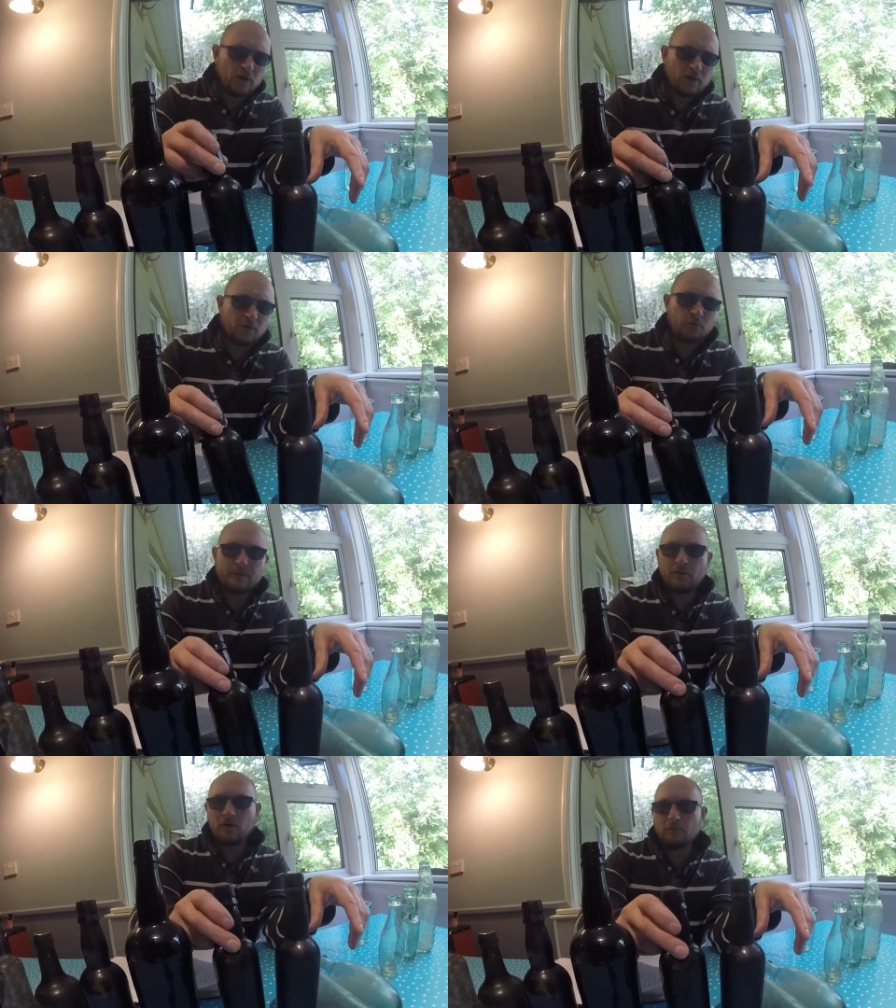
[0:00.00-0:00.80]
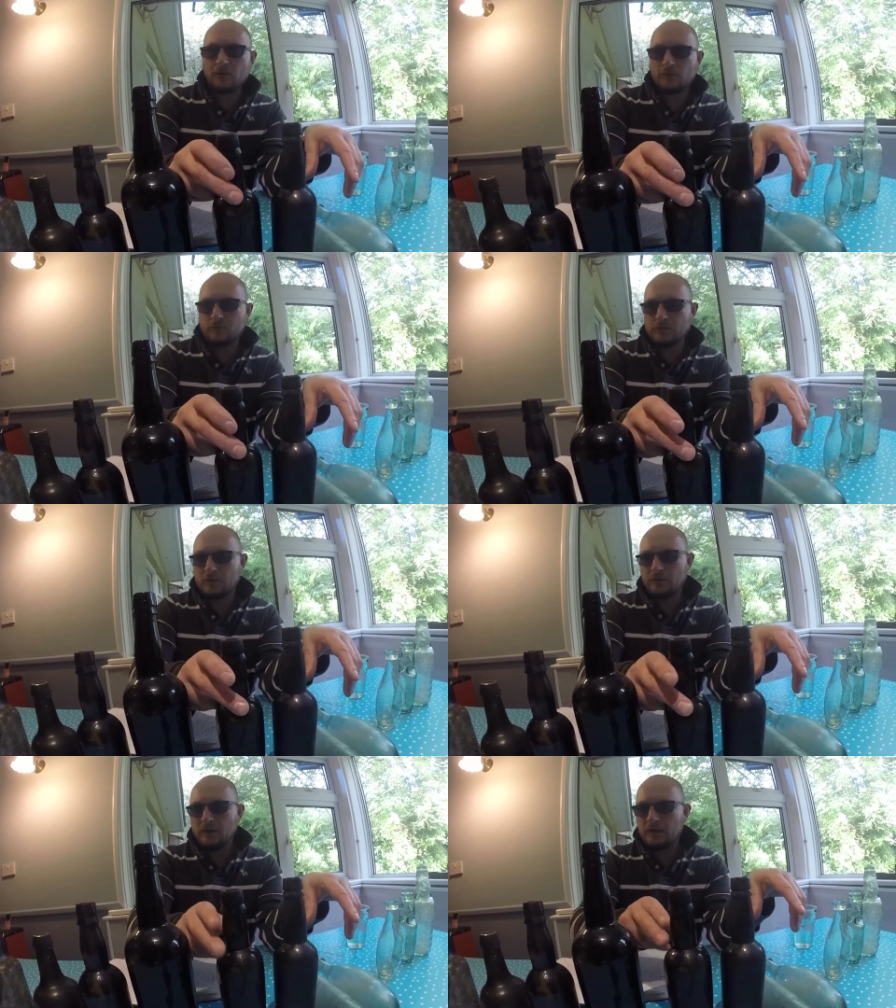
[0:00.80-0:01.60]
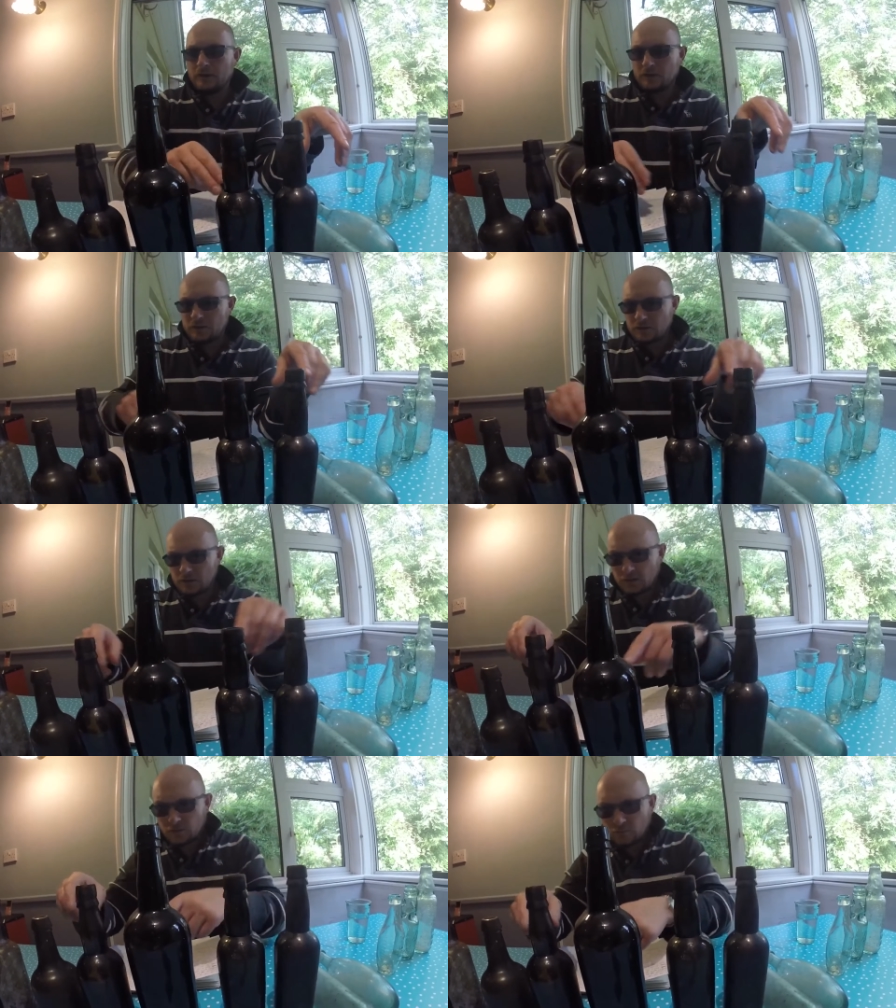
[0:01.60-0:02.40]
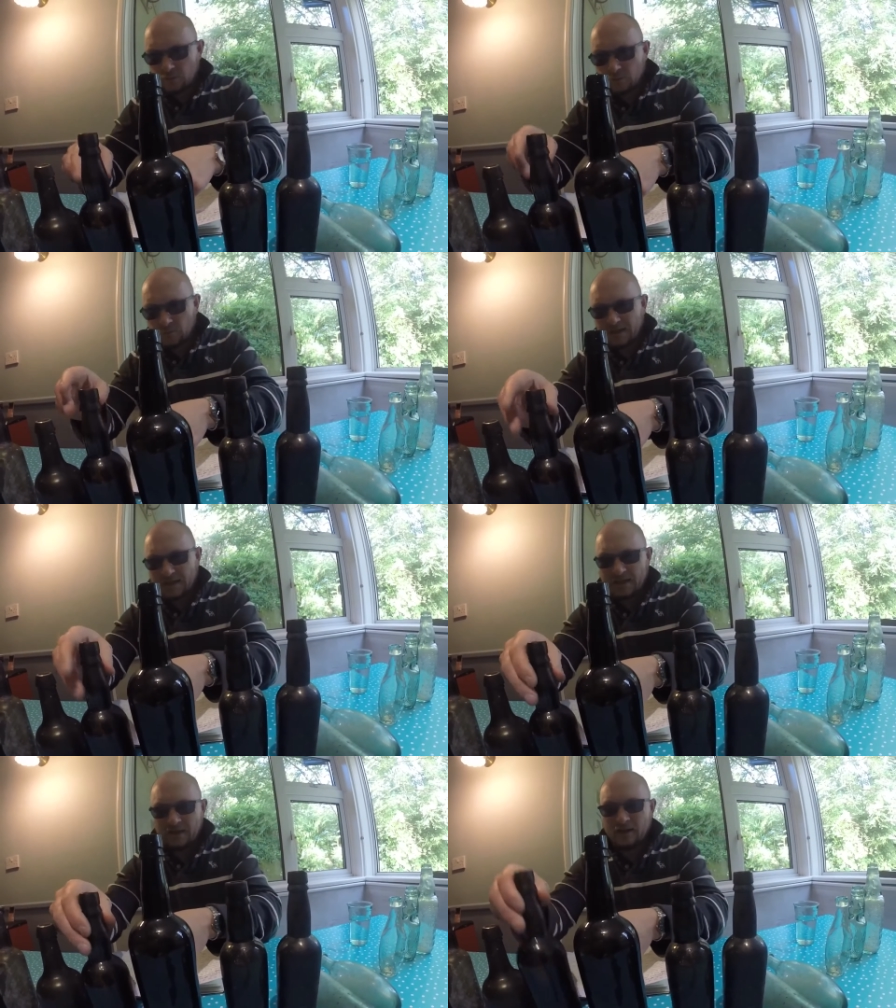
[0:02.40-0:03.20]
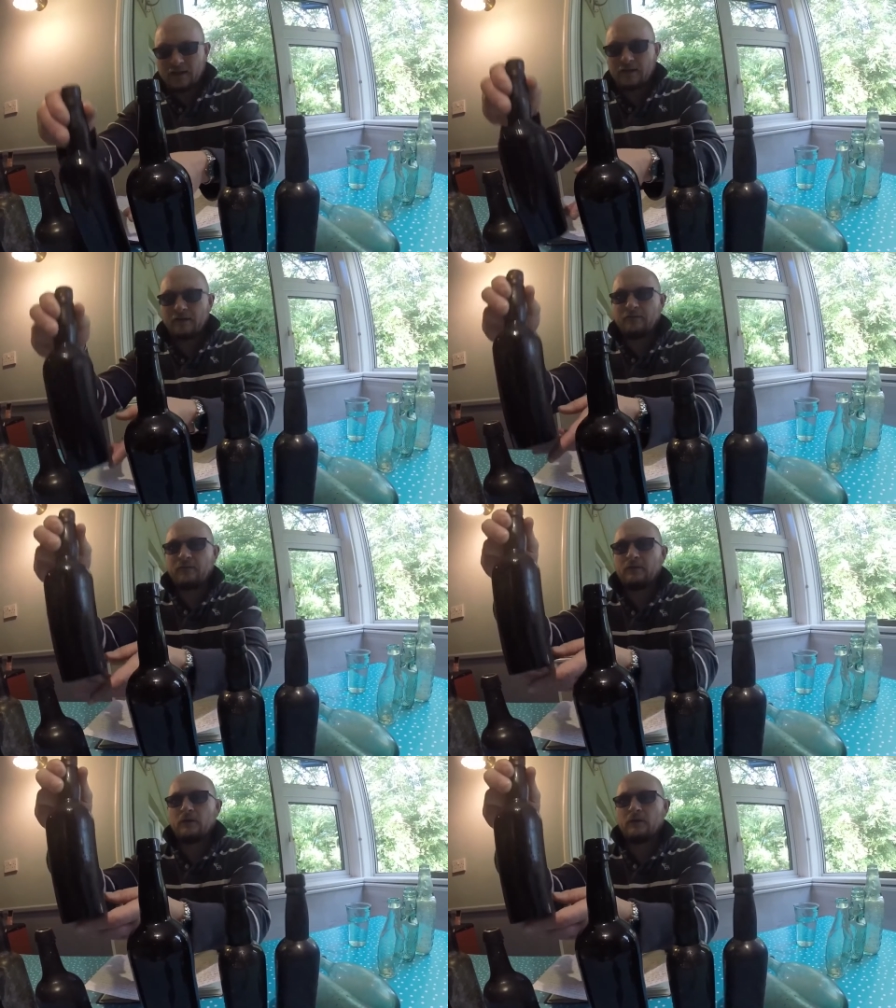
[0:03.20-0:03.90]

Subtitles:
are 3-part molds. So we have